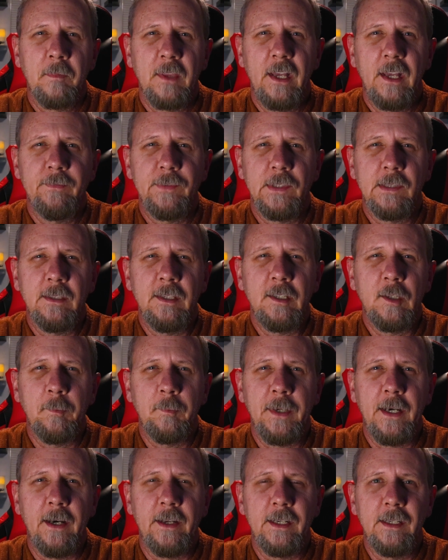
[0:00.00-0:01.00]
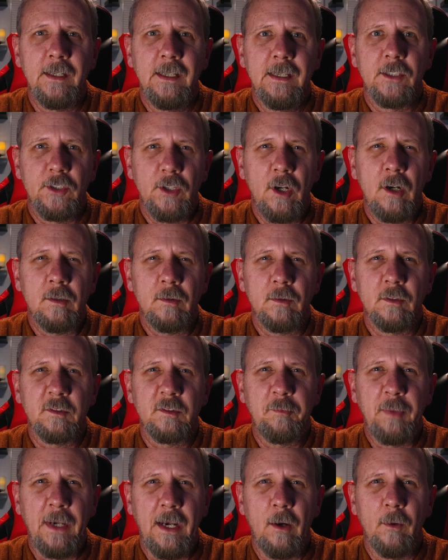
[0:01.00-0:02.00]
And if you think about it, the dongle is
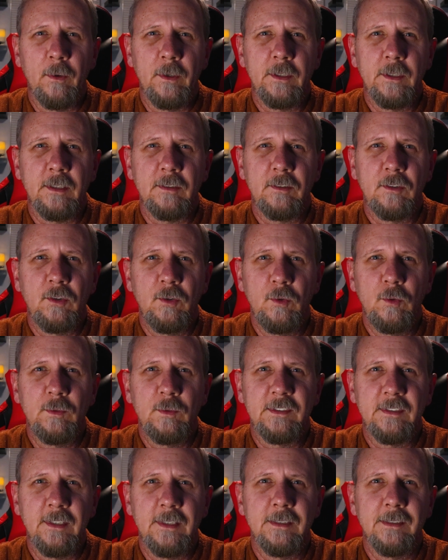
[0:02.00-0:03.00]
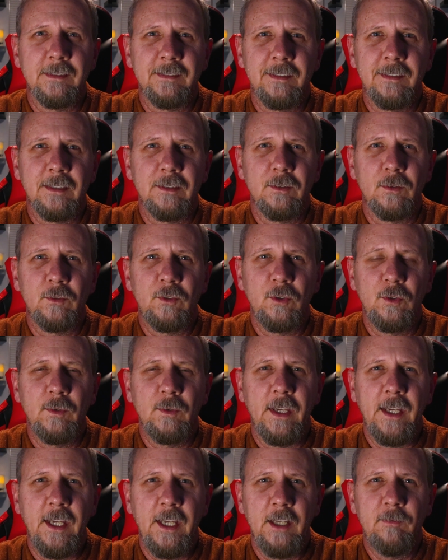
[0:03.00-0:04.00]
powered to send a signal to
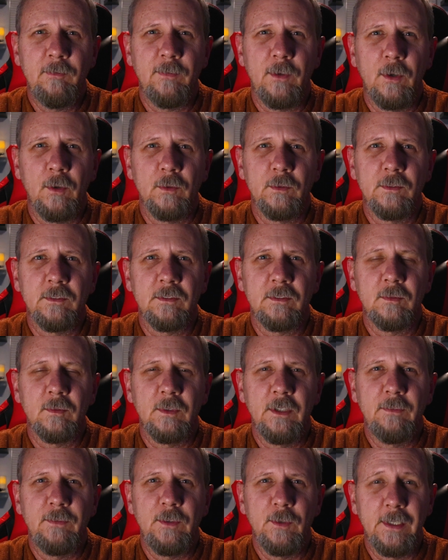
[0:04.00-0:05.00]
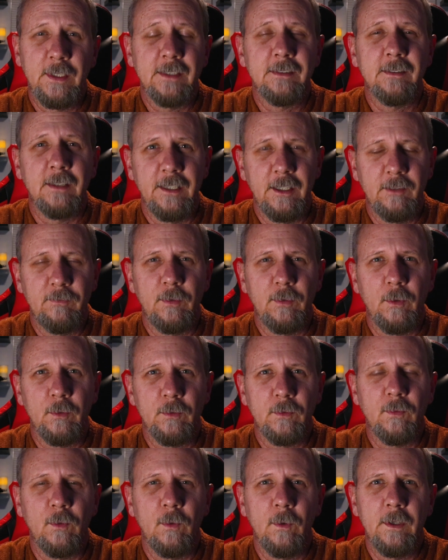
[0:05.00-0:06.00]
the headphones, if you get the
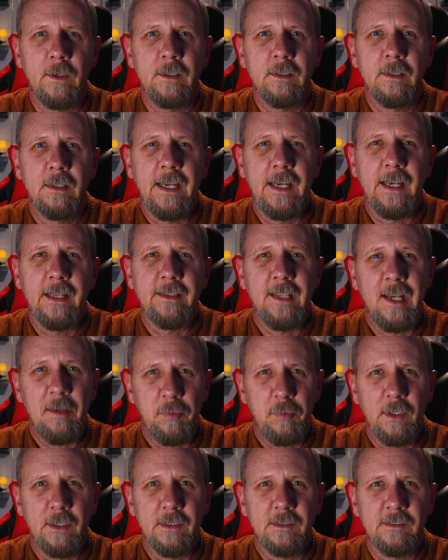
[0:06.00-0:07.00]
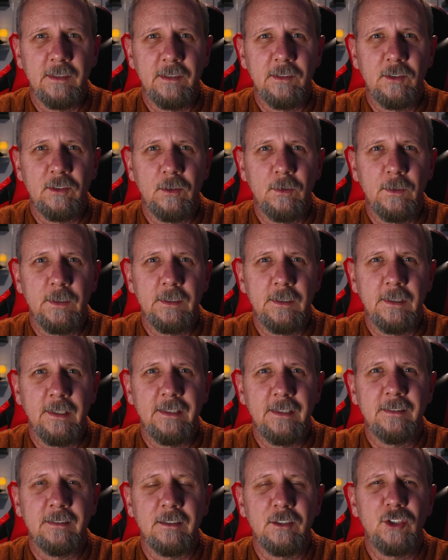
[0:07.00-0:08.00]
headphones for it, and that plugs into it, and
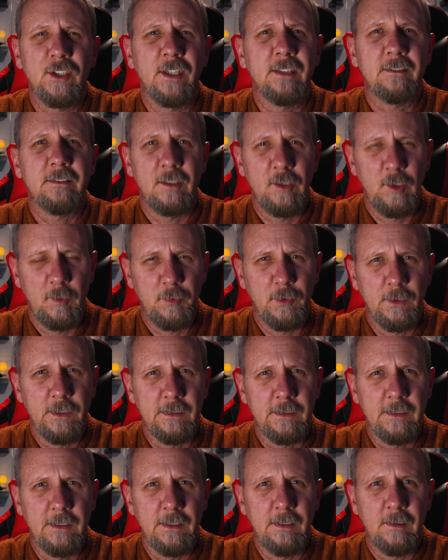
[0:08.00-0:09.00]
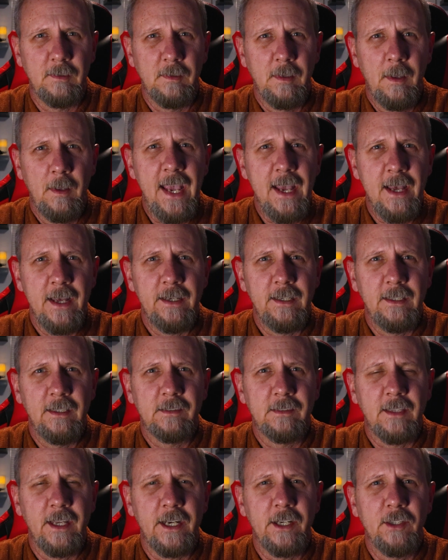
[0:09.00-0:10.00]
they suggest that you put it there. And
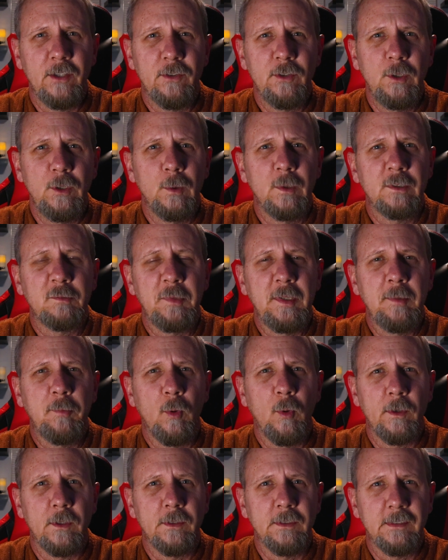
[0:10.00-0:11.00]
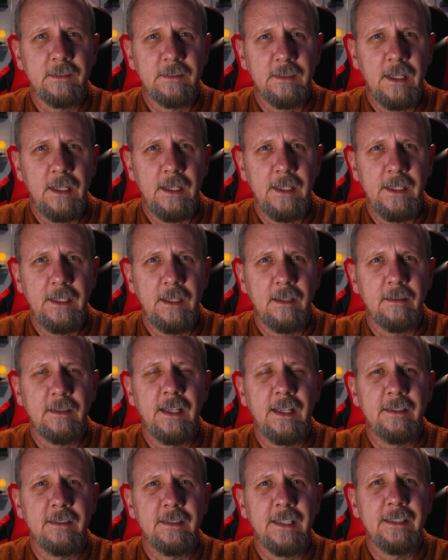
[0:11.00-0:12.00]
it's got another USB port on the side
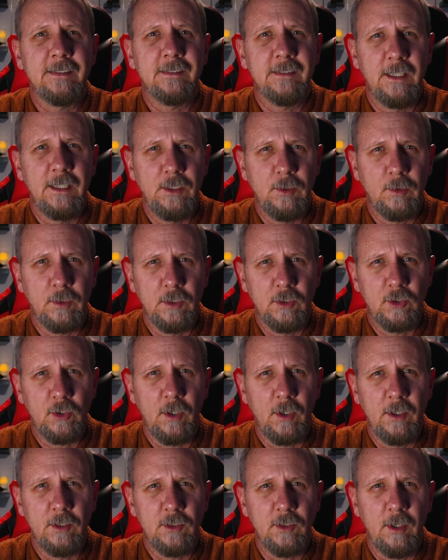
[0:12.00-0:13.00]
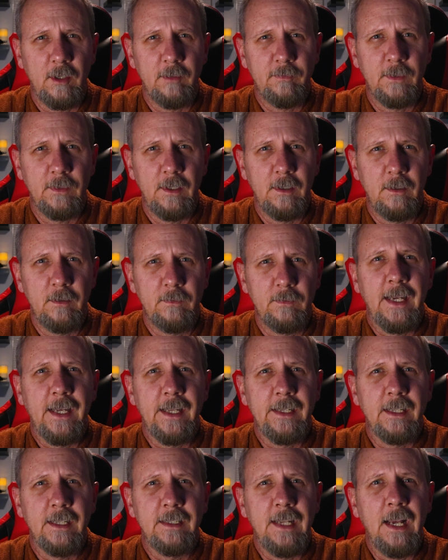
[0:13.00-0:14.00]
that they say you can charge off of,
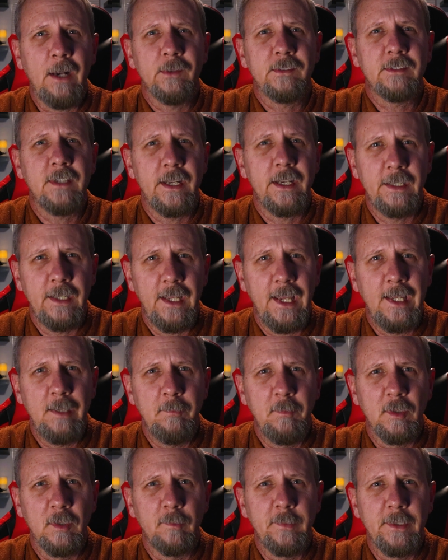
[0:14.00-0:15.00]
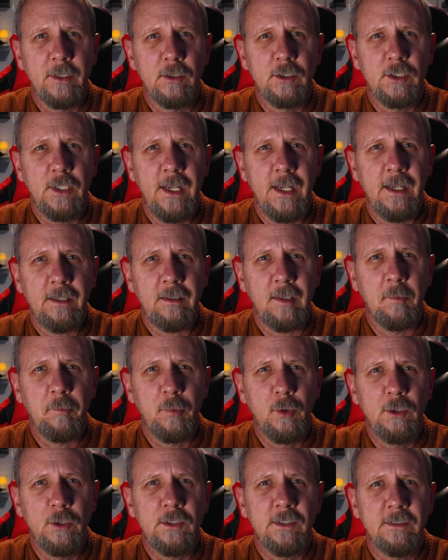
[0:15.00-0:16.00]
and now it's got an 8mm jack that
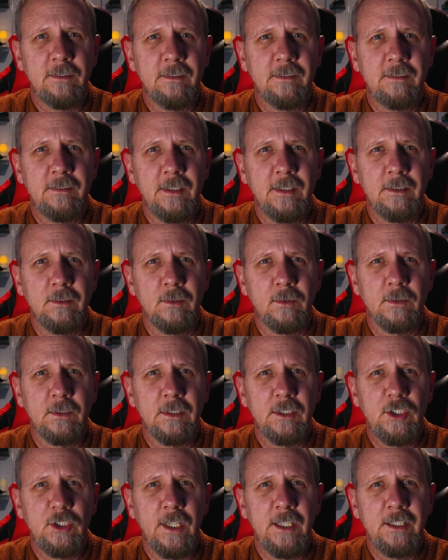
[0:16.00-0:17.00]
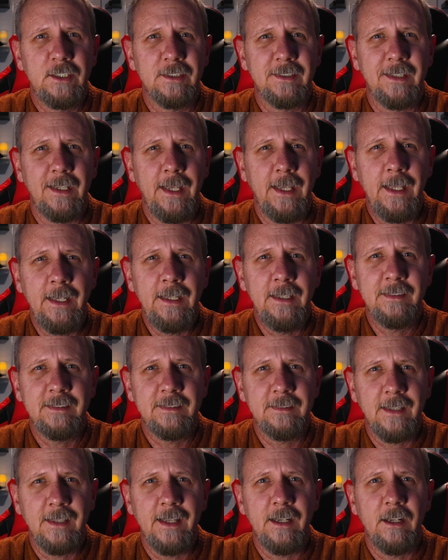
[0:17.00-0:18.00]
pushes a signal that changes any
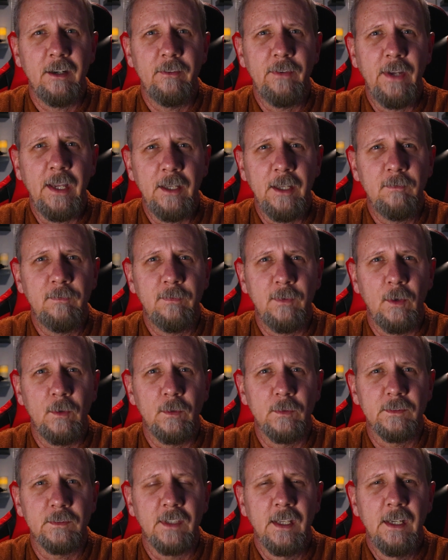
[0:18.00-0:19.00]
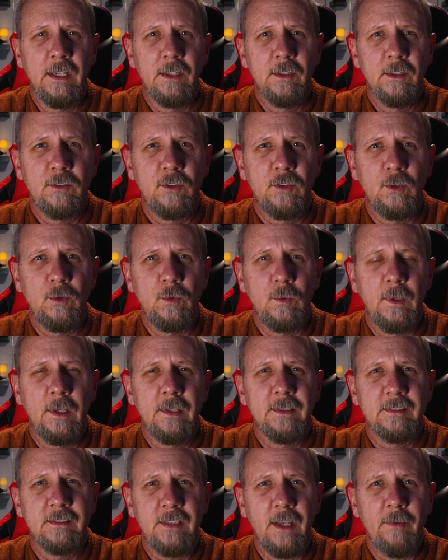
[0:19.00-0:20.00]
set of headphones to
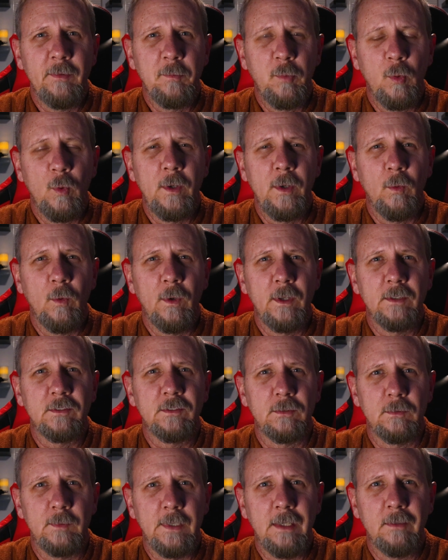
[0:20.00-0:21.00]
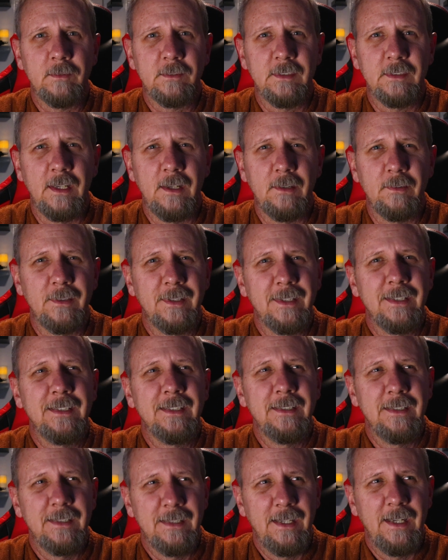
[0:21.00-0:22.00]
7.1 surround sound
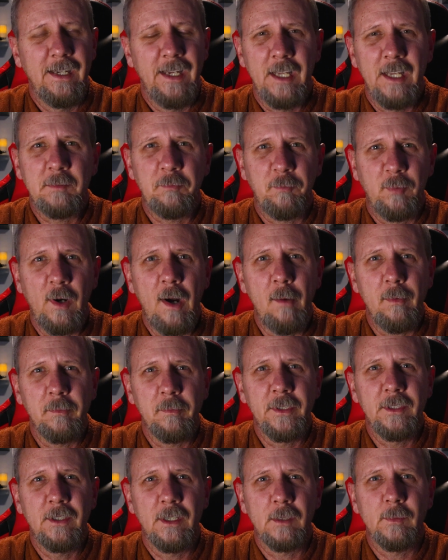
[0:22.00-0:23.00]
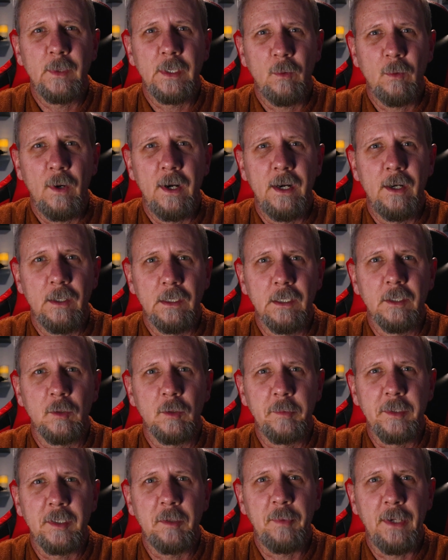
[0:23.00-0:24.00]
it's probably going to require a little
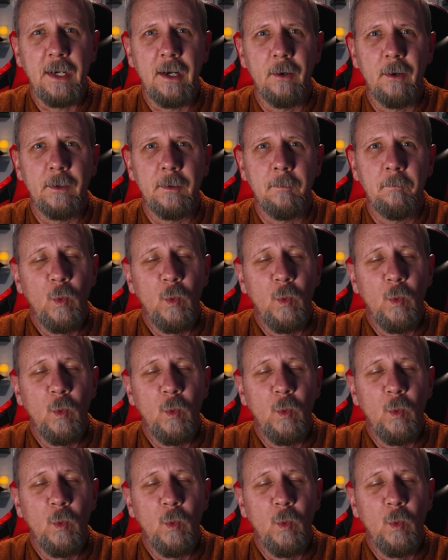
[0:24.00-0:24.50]
bit of power.